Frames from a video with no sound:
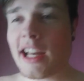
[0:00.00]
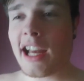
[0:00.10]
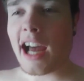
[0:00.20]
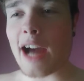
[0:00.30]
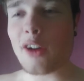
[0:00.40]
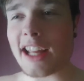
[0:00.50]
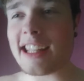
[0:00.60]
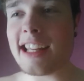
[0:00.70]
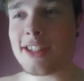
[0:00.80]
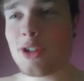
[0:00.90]
when I
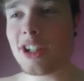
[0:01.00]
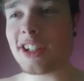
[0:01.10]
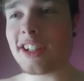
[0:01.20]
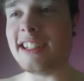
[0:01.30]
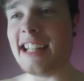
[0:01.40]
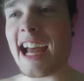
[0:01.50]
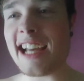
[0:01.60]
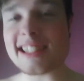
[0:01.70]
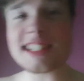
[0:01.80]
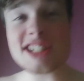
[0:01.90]
get to her
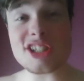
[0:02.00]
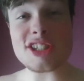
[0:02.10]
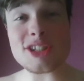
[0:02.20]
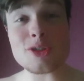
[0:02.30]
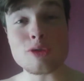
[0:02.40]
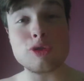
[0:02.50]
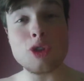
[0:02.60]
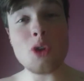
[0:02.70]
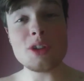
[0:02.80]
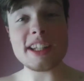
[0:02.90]
desk, she's
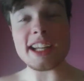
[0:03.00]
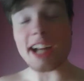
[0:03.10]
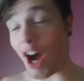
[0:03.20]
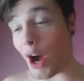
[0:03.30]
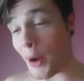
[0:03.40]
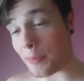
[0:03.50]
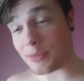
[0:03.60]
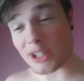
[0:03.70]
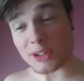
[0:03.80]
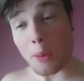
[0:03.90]
rolling up
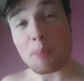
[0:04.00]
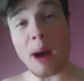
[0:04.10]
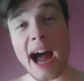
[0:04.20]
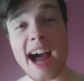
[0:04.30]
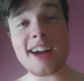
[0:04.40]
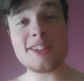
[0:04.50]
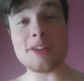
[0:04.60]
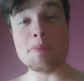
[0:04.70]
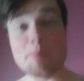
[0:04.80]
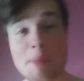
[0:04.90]
just a pile
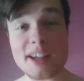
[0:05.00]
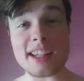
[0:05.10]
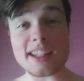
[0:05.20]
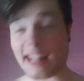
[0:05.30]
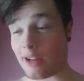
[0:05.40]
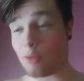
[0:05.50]
of money, like